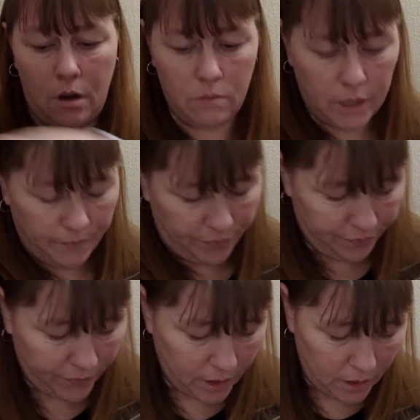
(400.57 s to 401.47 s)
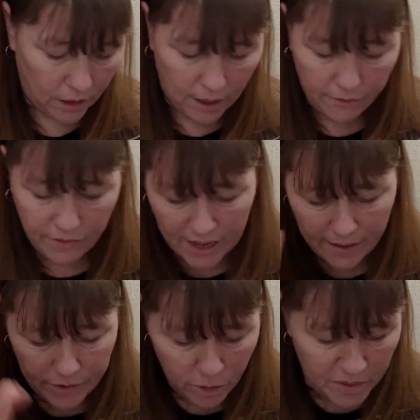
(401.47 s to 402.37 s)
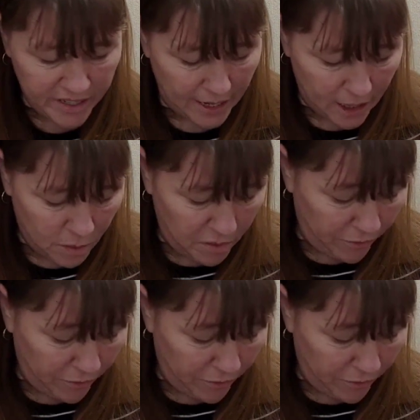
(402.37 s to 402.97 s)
Oh well. If I have, you'll be seeing the